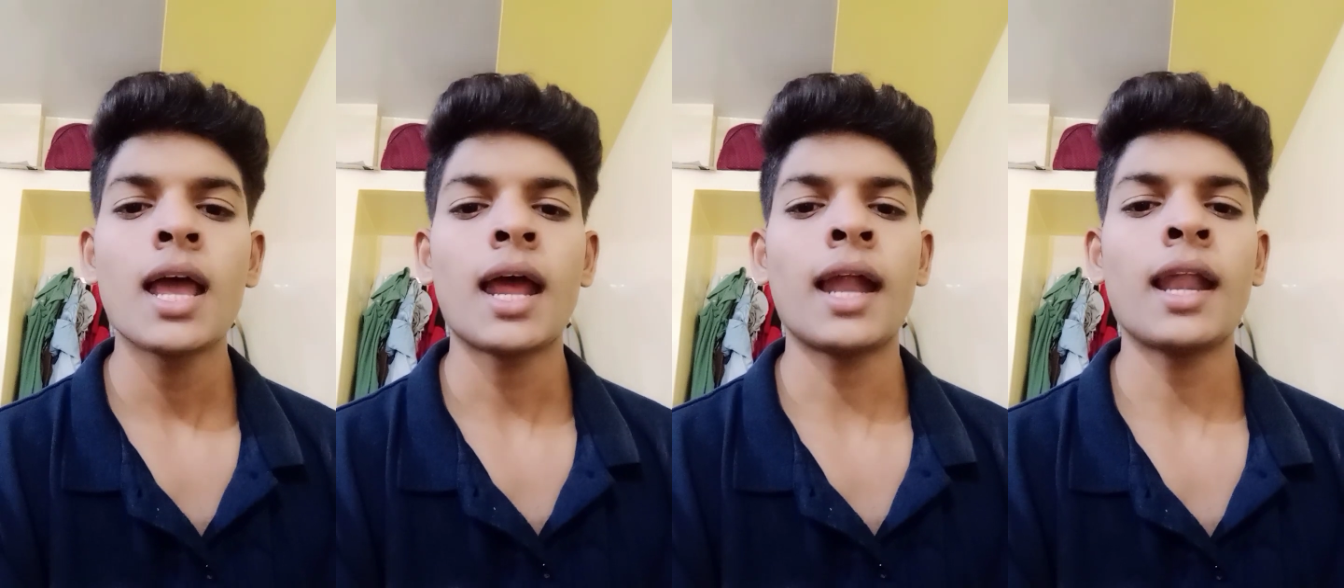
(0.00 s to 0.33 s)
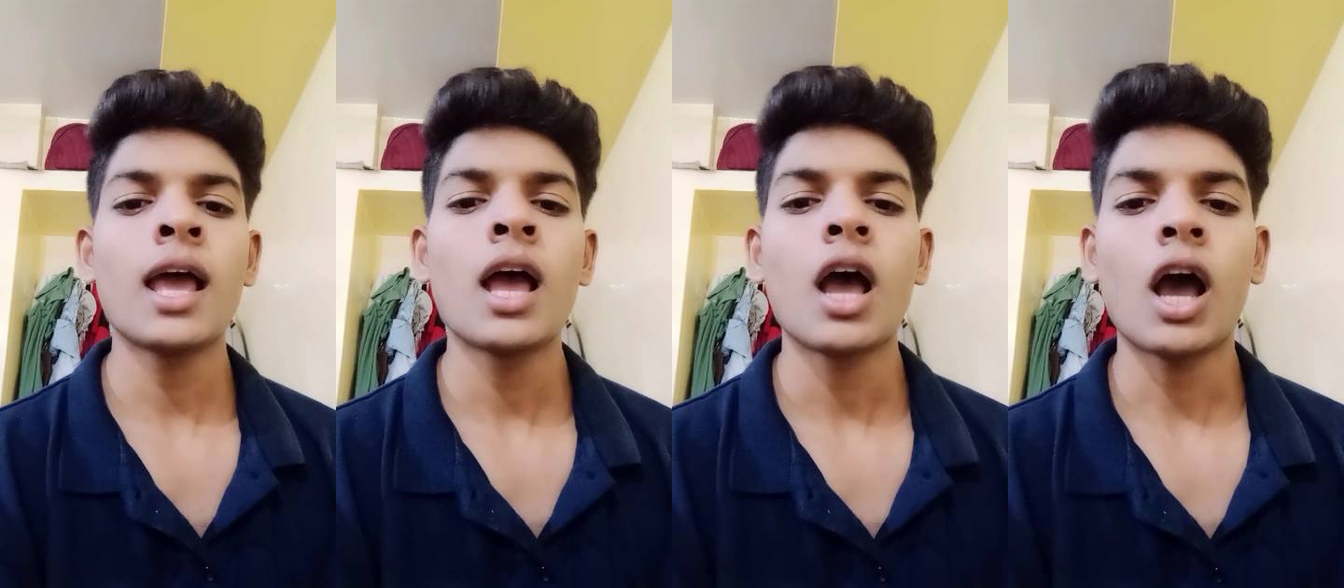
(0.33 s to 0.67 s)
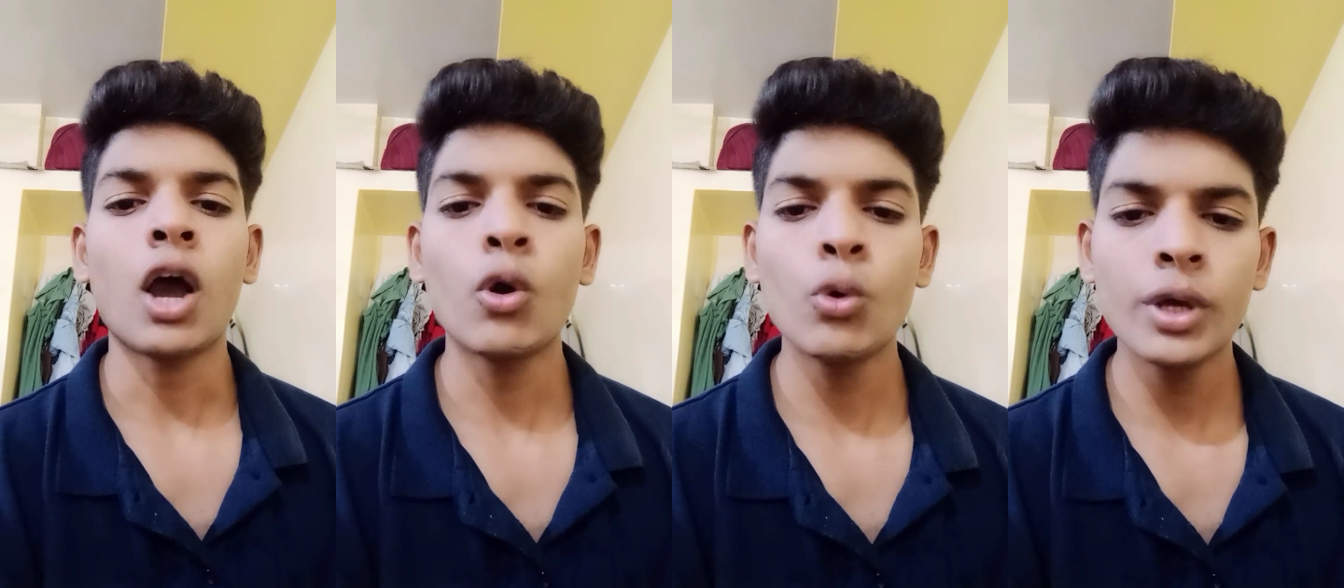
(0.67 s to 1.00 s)
and
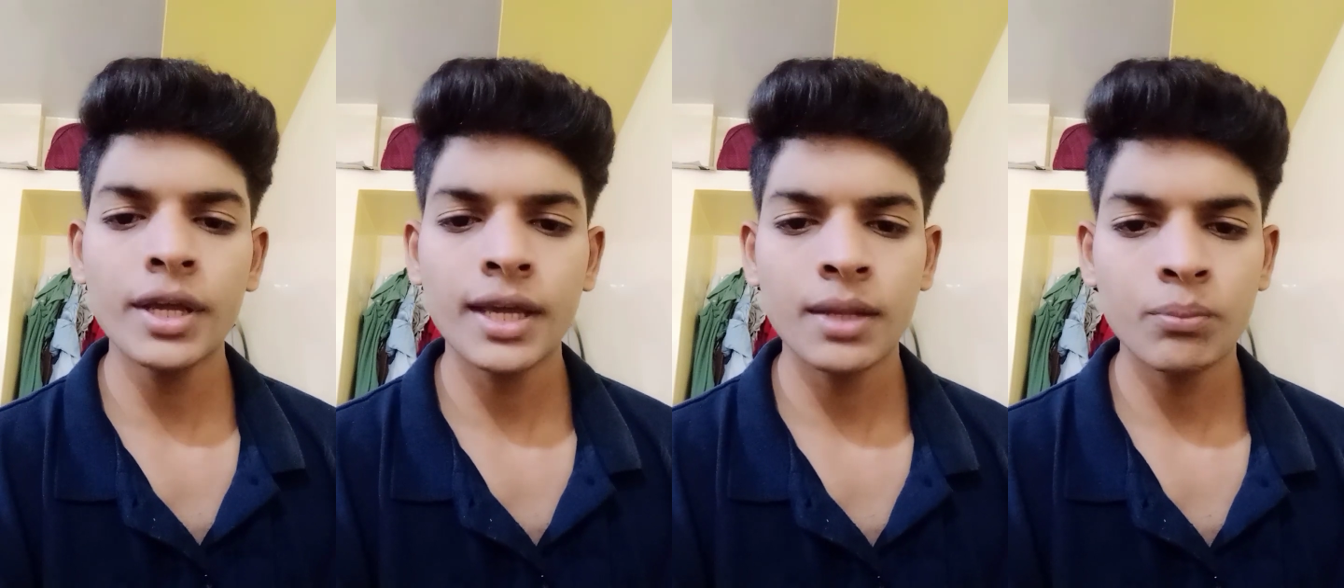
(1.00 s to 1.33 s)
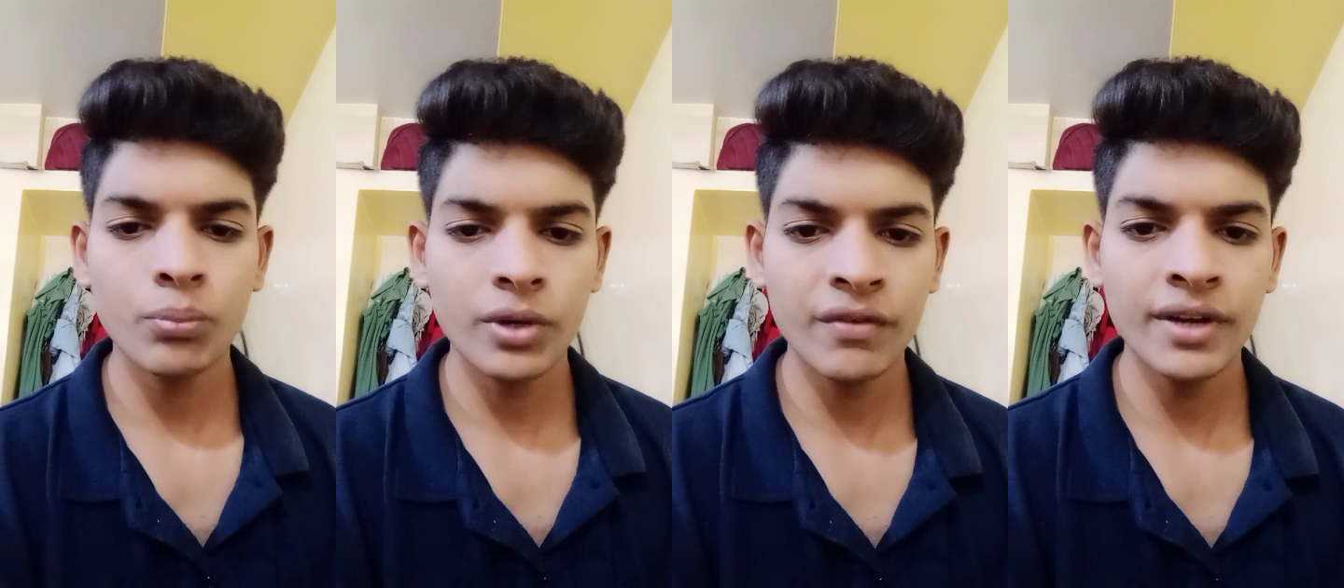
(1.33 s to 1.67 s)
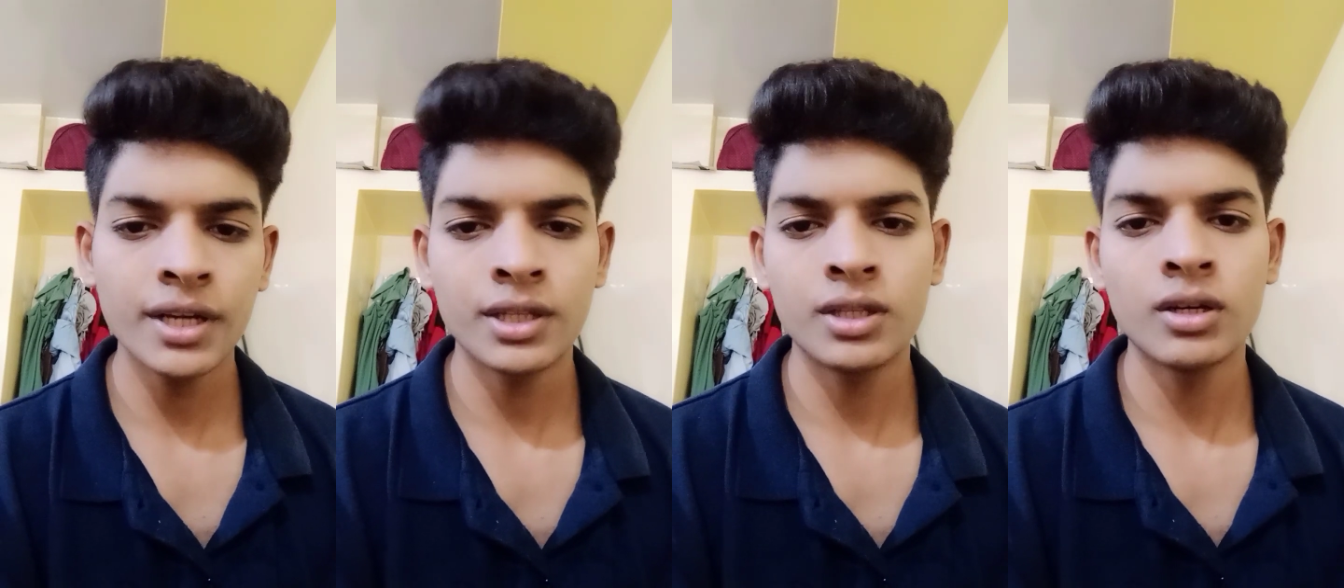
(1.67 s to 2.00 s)
how we can
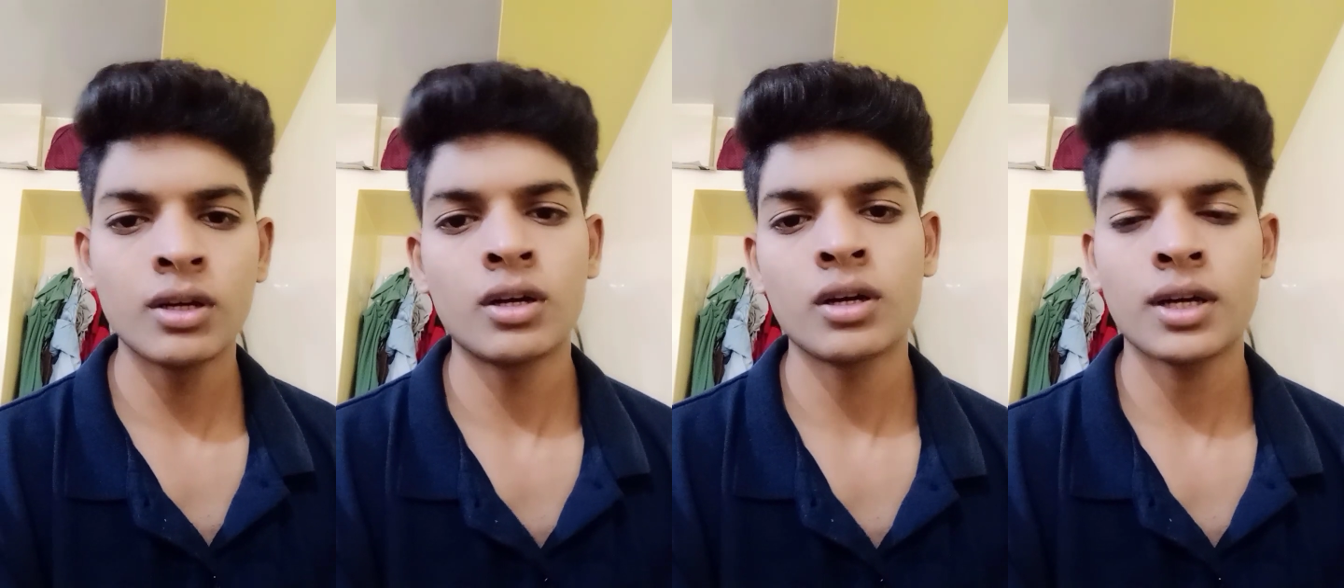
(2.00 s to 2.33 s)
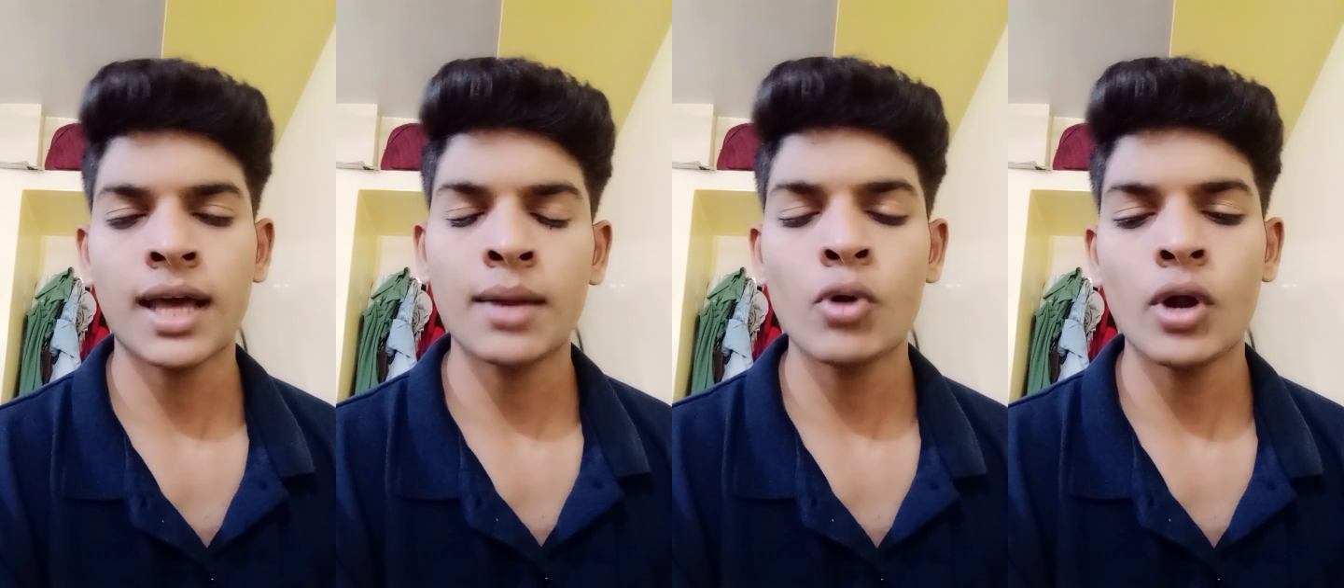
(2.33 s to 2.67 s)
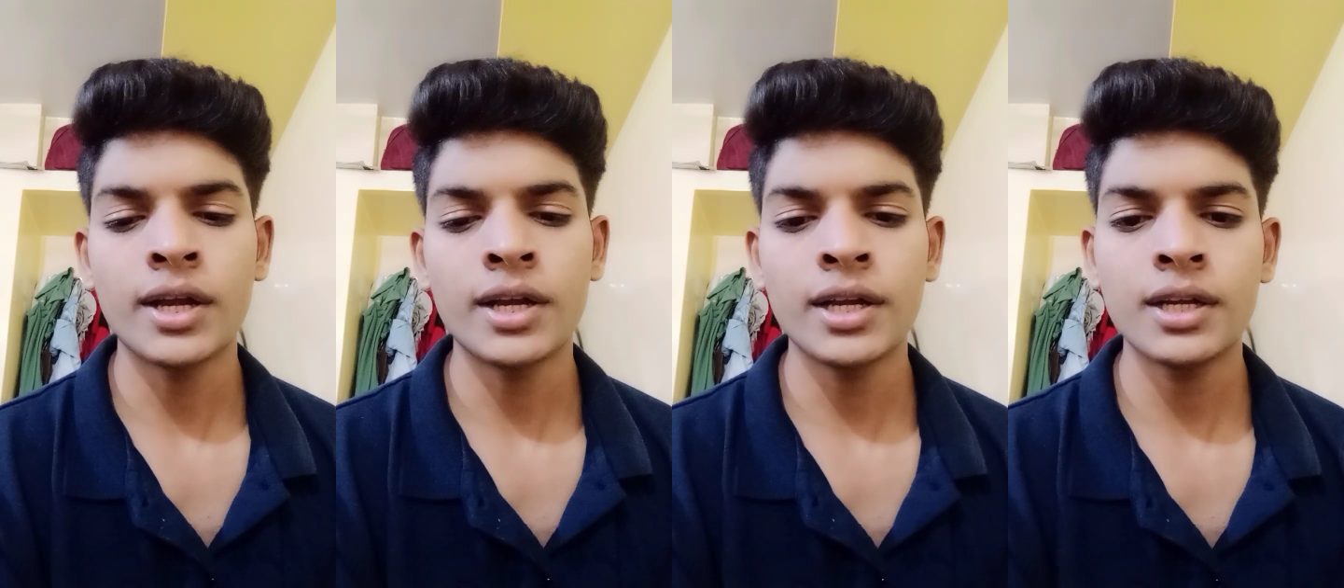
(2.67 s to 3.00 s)
prevent the
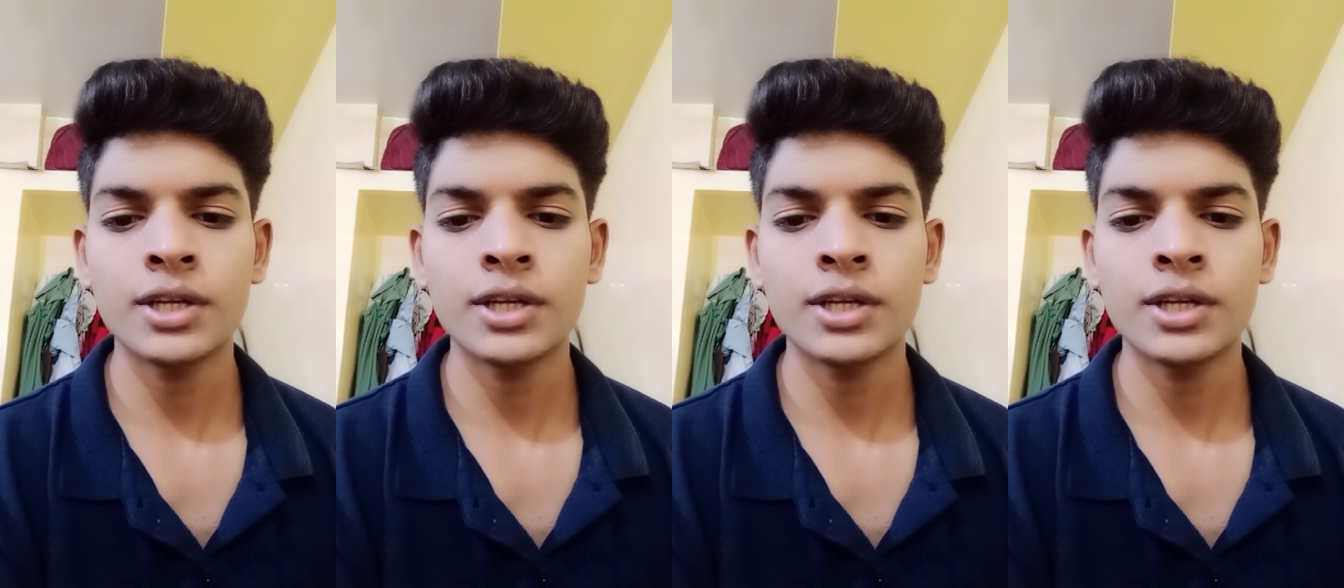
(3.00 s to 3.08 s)
carbohydrate.